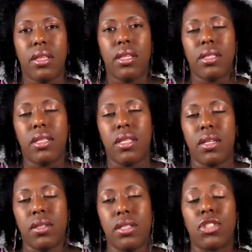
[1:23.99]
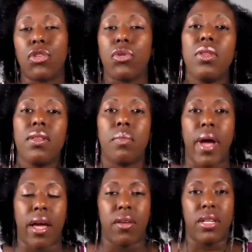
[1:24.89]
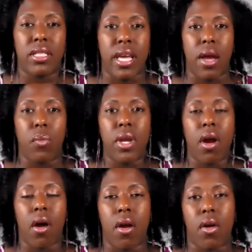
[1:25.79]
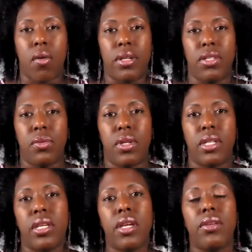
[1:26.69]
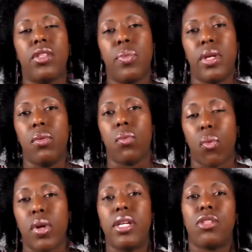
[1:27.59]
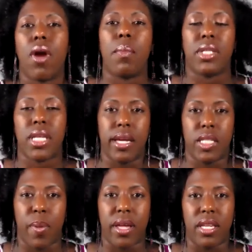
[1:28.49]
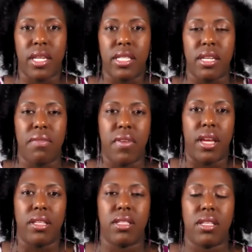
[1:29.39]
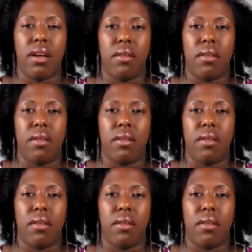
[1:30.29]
The truth of the matter is that we are going to continue to be re-traumatized by these events.